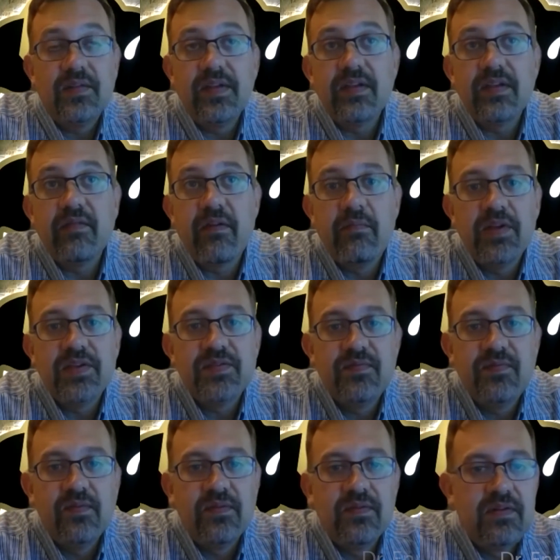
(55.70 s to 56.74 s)
you very much
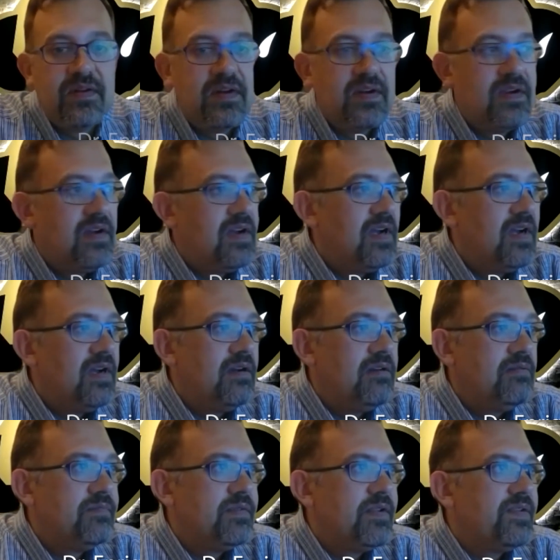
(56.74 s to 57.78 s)
for
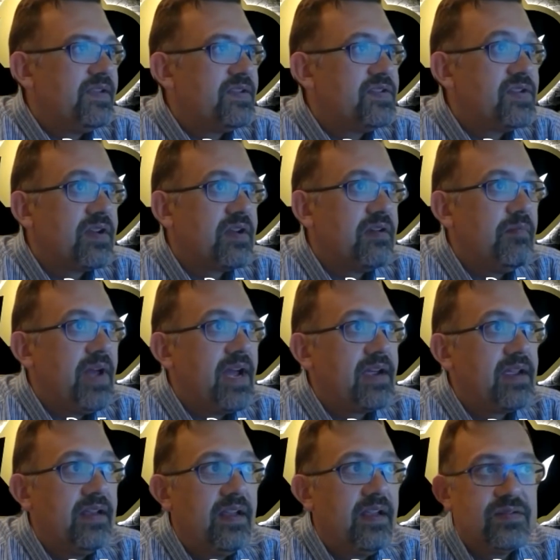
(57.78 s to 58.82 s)
the invitation to come back
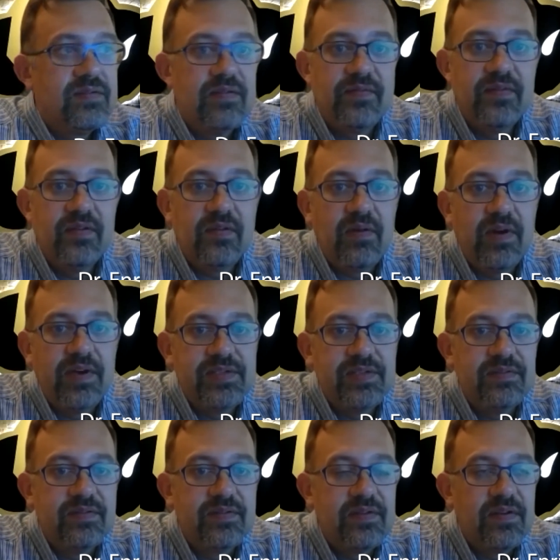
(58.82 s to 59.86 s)
and answer a few questions.